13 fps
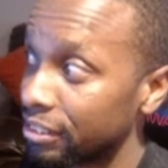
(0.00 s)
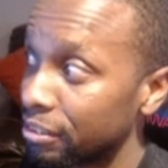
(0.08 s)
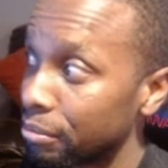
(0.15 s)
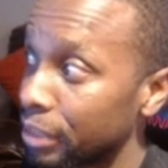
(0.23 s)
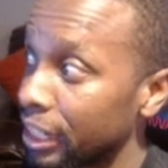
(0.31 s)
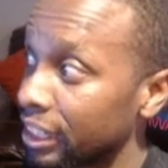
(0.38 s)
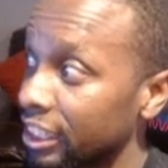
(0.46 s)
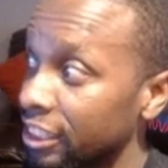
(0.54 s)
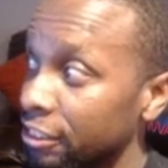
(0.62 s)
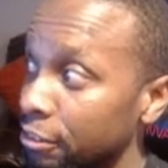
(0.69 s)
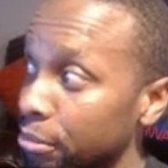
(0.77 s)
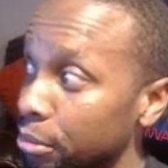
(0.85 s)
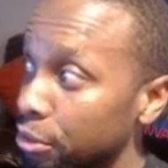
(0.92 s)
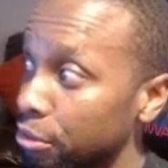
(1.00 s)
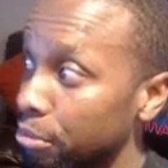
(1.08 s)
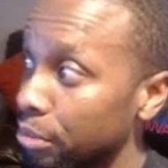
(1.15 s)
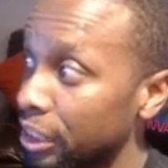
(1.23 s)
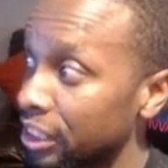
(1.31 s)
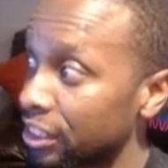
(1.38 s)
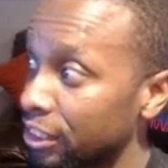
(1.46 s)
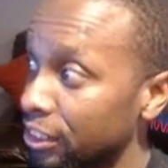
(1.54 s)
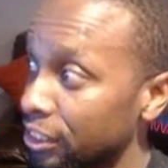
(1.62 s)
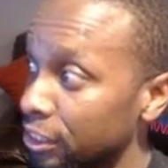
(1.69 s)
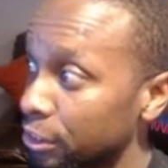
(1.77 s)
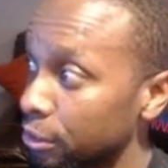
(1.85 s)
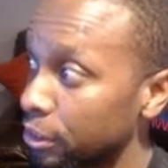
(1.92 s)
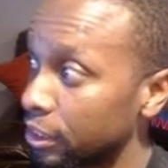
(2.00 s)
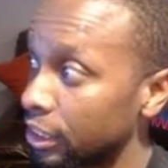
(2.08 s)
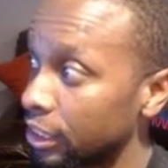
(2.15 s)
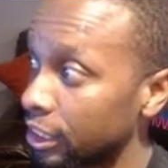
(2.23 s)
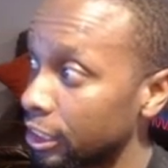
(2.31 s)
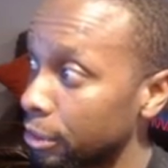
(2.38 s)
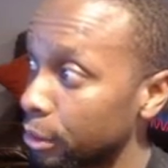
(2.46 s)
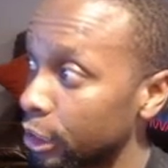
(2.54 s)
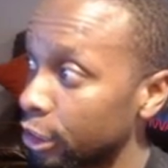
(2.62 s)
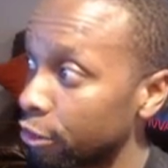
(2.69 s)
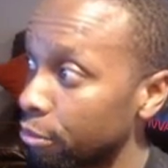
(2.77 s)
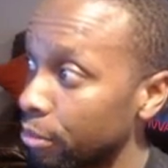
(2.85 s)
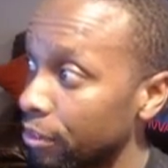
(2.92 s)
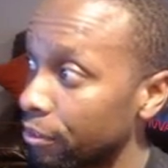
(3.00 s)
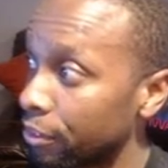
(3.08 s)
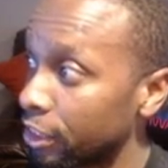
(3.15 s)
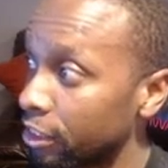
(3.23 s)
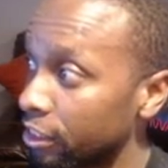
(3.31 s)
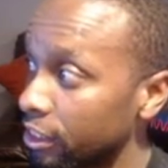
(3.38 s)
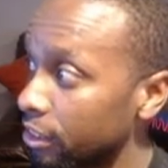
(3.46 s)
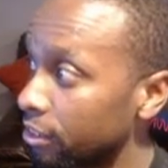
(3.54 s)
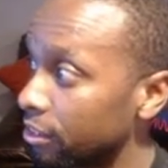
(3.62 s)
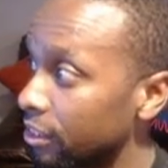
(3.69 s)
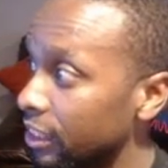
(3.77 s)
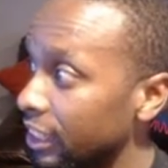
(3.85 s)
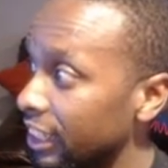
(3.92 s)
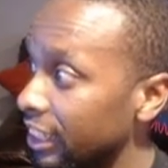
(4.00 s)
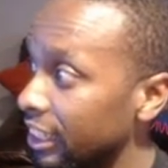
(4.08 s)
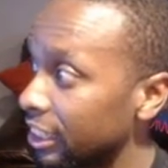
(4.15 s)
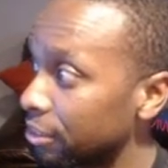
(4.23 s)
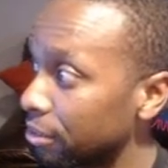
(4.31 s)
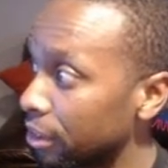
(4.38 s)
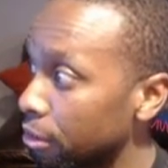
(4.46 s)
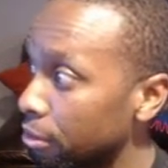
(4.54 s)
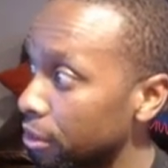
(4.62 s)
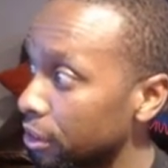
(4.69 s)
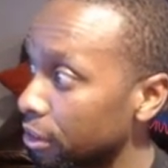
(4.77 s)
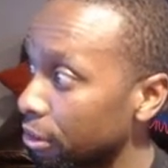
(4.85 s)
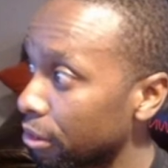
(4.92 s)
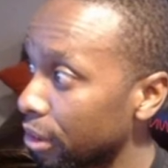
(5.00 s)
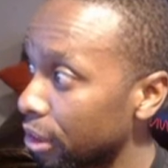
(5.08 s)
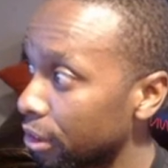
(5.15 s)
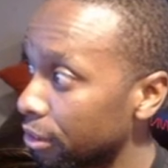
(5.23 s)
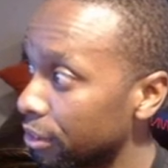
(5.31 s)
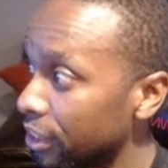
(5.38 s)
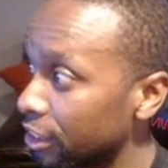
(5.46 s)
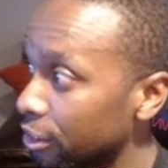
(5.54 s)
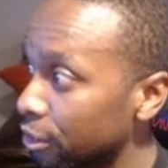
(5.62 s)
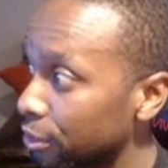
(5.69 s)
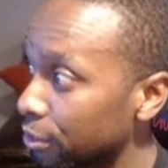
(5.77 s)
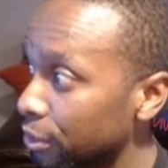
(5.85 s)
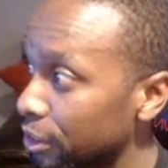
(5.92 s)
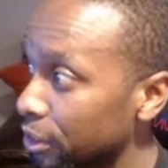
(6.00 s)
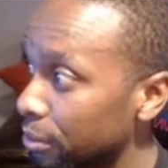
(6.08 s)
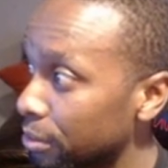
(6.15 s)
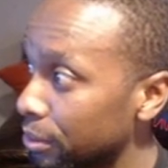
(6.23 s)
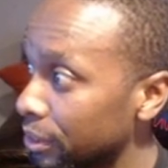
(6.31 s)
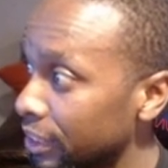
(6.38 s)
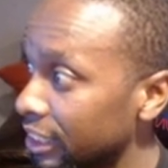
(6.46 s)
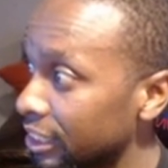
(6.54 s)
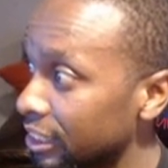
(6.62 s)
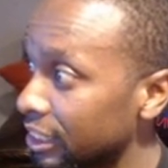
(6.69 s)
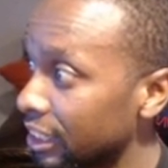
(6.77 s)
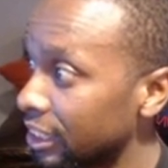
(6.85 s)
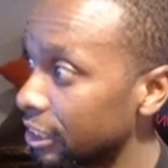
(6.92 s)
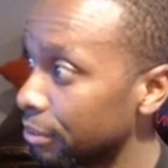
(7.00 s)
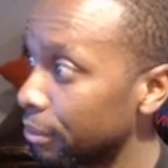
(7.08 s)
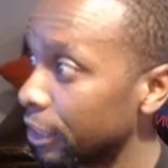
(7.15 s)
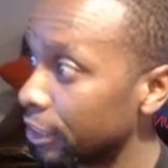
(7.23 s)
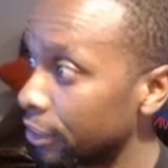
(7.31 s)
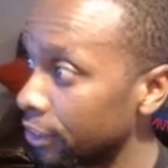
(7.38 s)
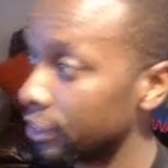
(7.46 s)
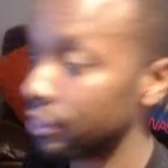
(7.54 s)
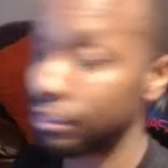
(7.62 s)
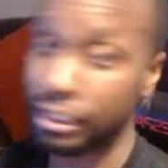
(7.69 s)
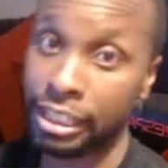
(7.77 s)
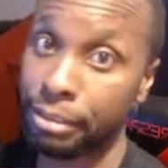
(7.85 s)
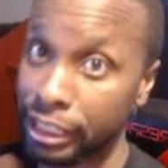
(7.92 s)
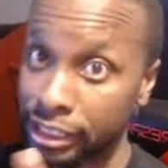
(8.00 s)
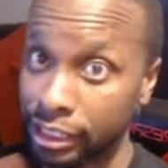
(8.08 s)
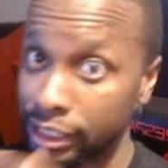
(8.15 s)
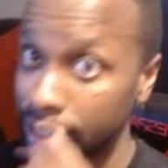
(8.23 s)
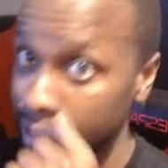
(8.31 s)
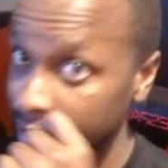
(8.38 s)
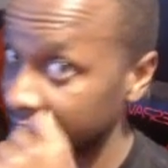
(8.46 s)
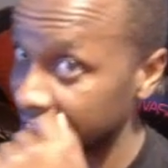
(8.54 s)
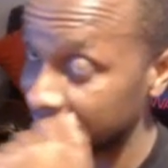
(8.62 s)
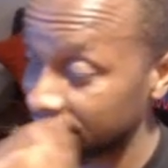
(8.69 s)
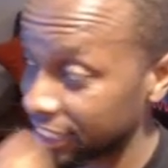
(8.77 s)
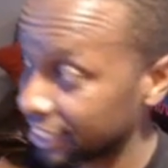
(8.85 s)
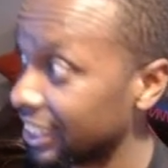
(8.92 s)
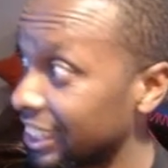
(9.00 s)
Back then health pools were much larger, so a couple of health meant very little, and as we lowered total health, those first couple of games could make all the difference. I'm actually glad they changed that.